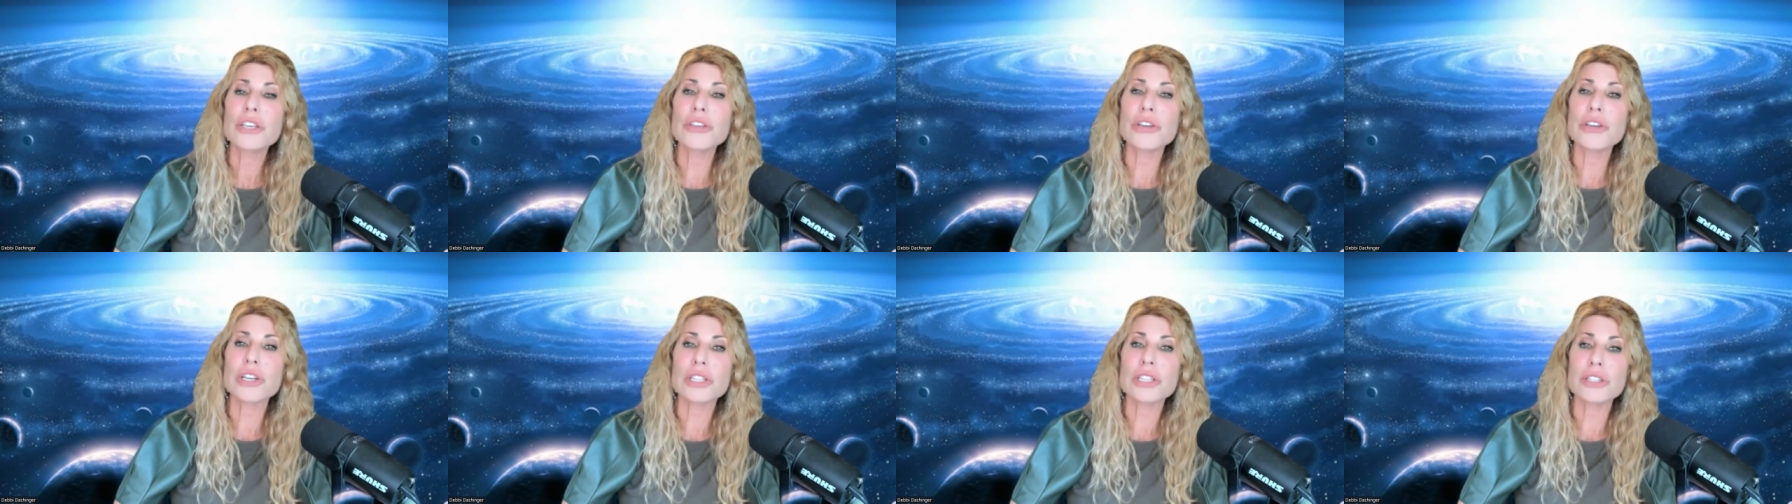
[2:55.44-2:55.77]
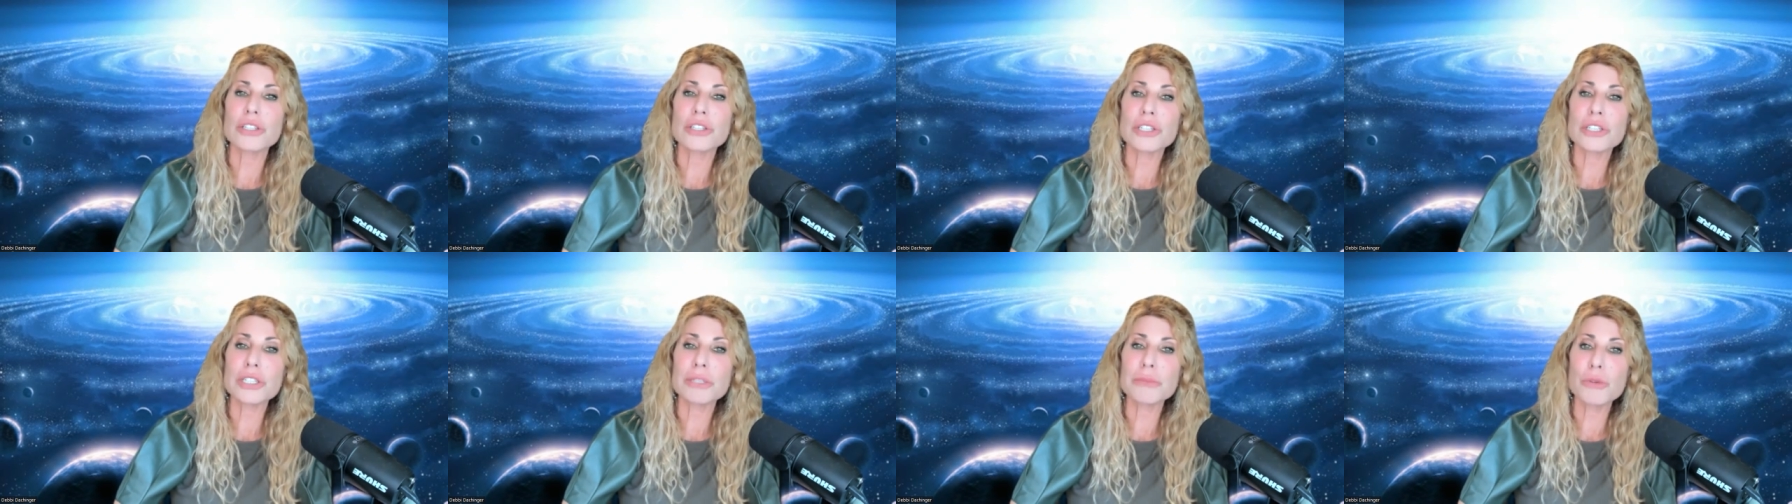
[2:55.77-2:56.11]
You can
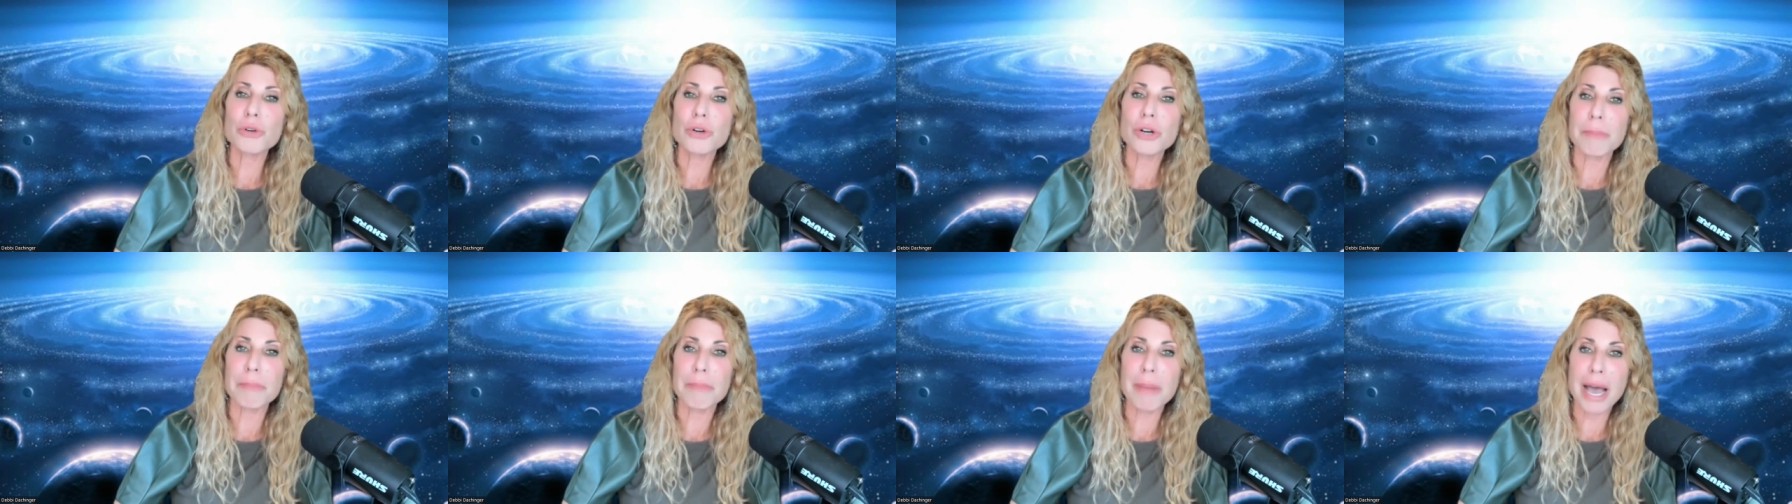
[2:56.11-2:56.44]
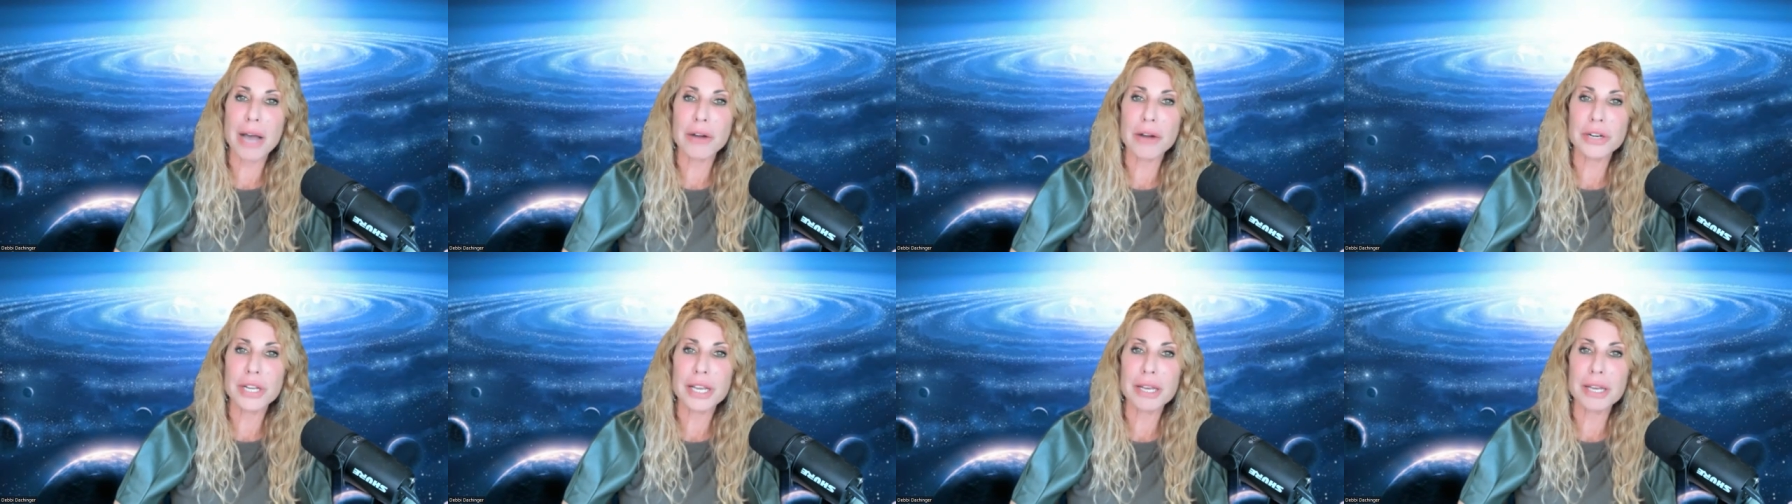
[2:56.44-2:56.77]
learn more
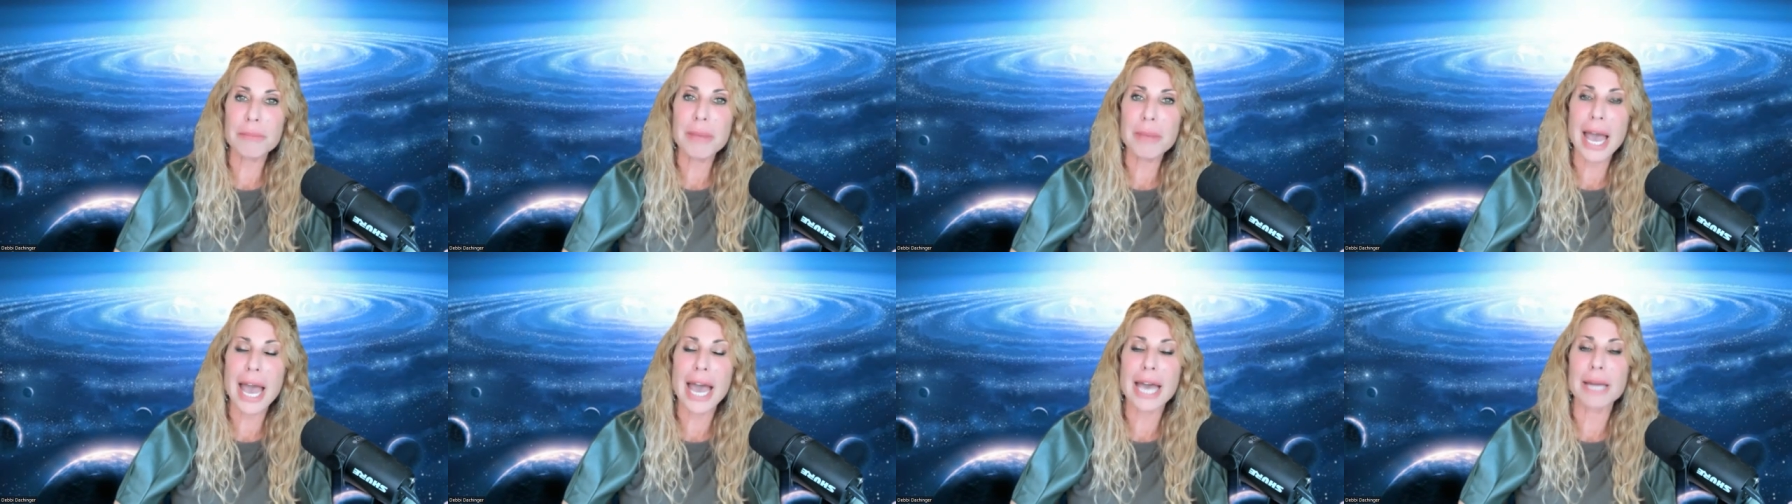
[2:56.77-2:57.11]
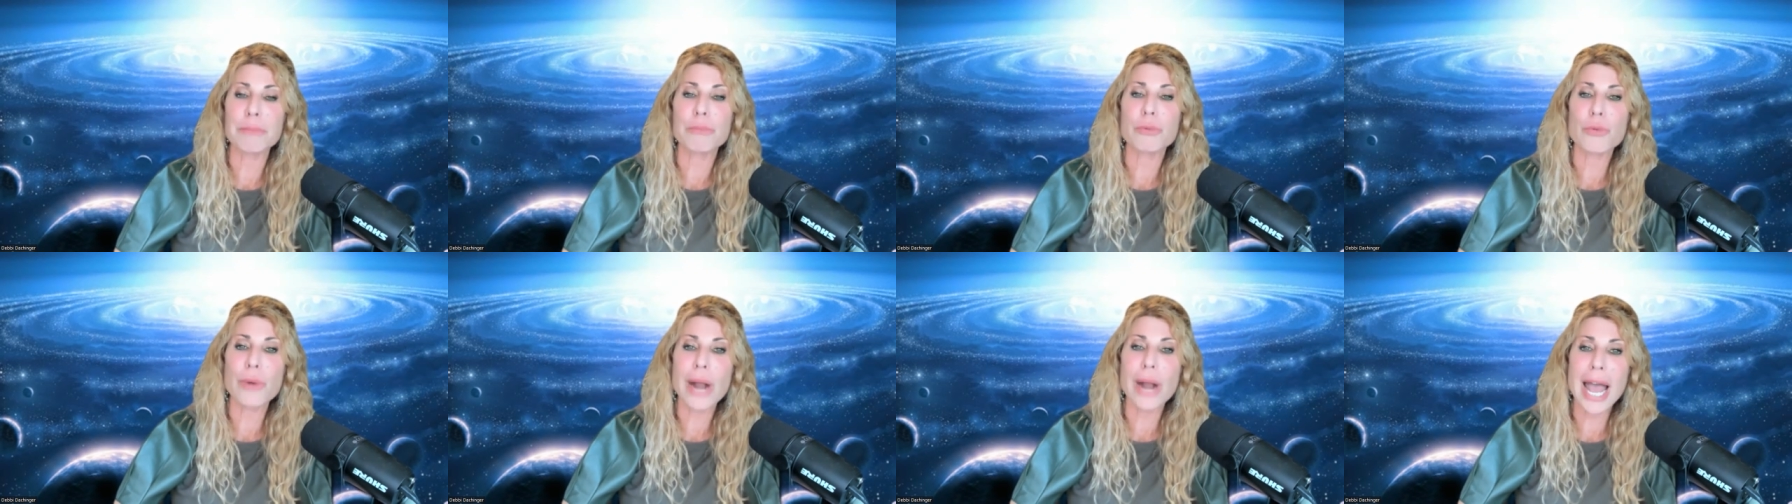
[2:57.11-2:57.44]
about him
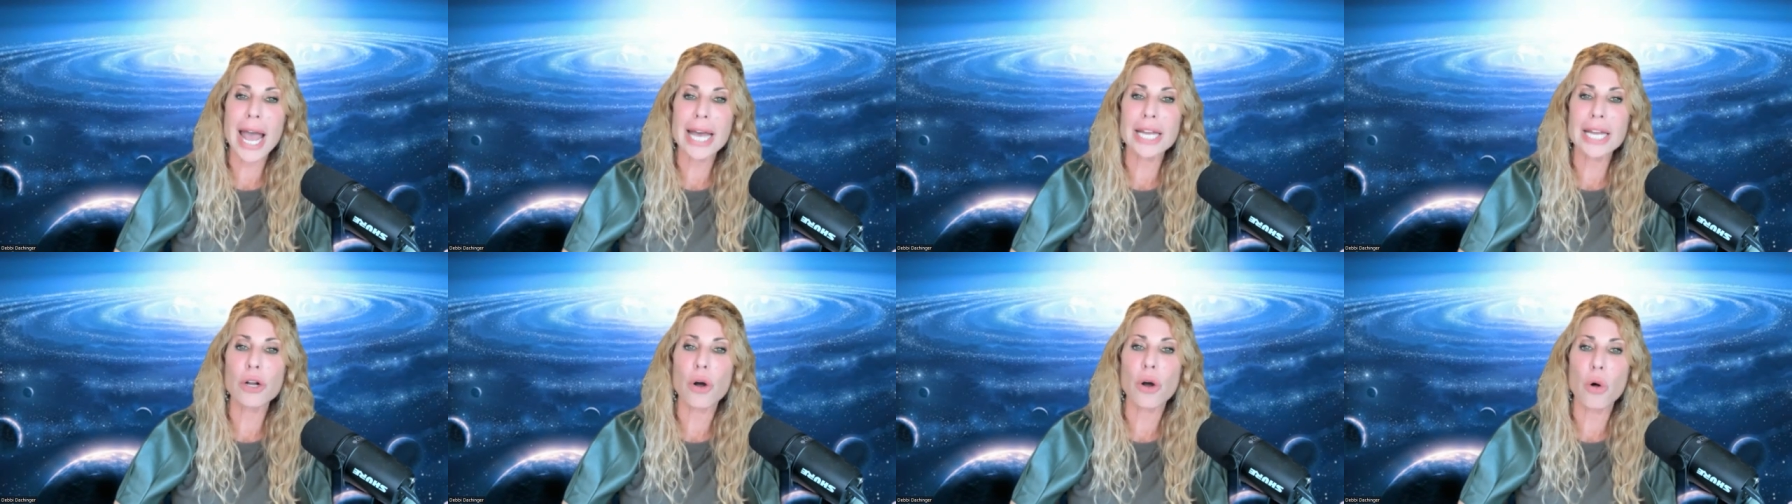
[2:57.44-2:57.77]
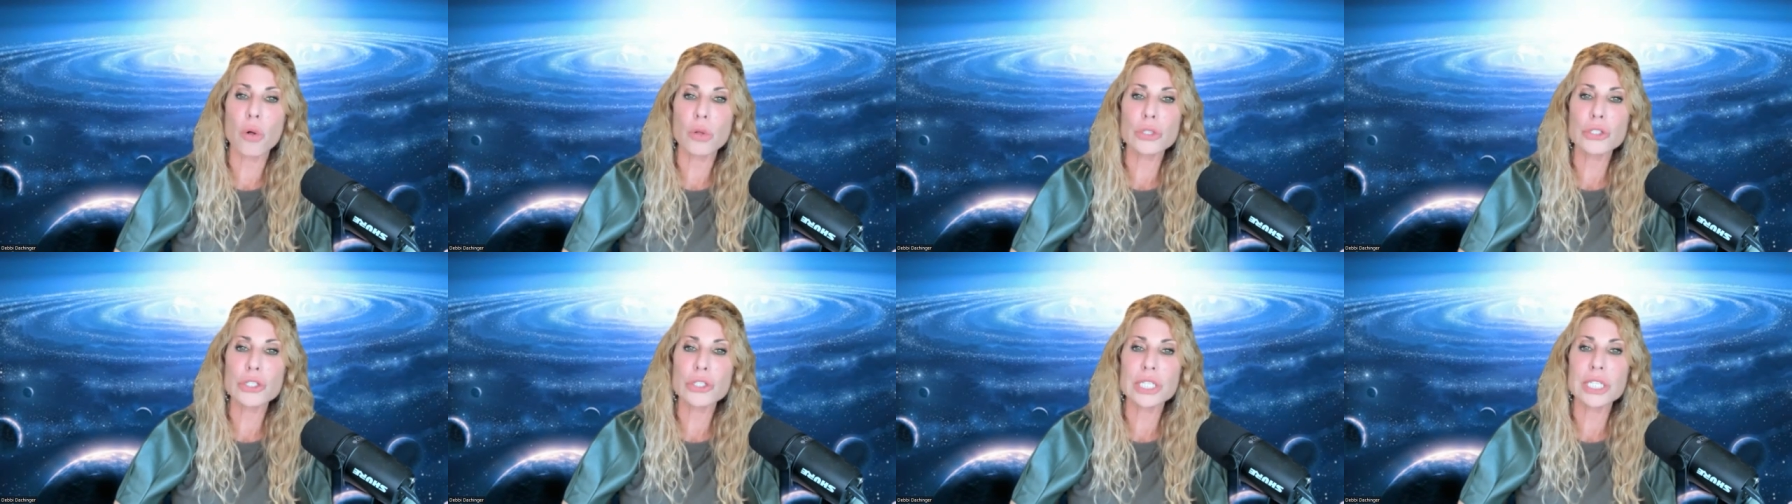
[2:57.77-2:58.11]
at Brad
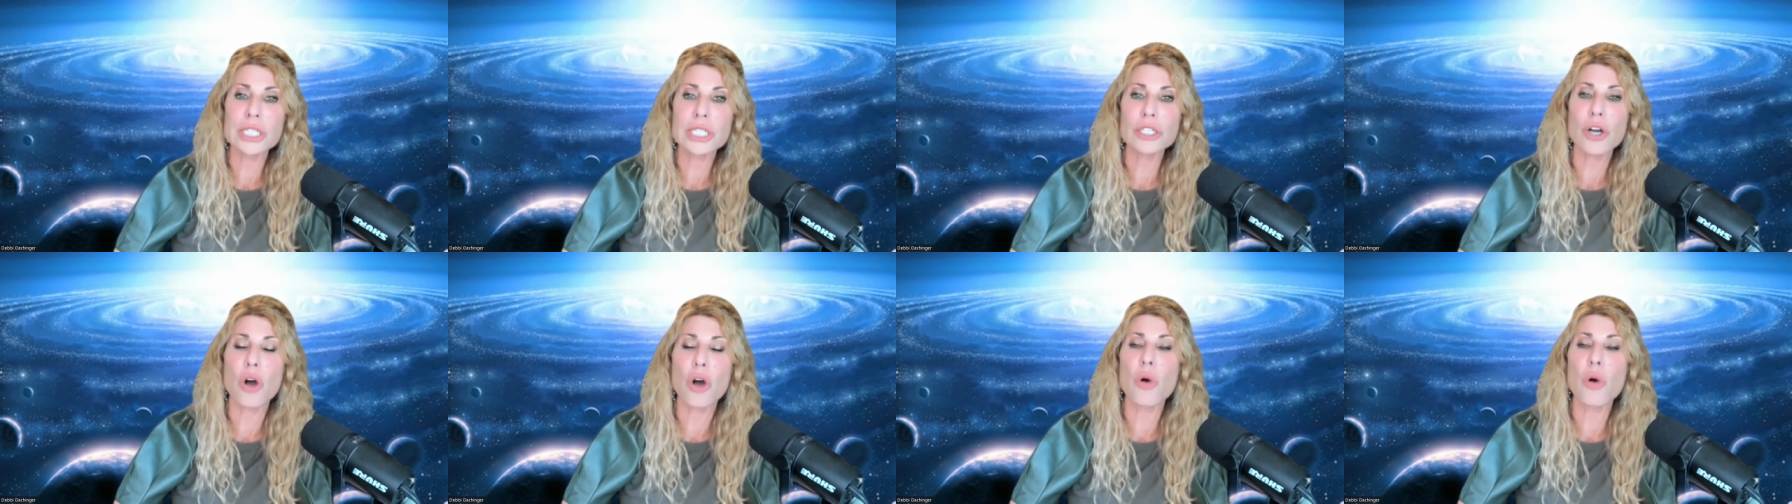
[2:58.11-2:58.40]
Olsen,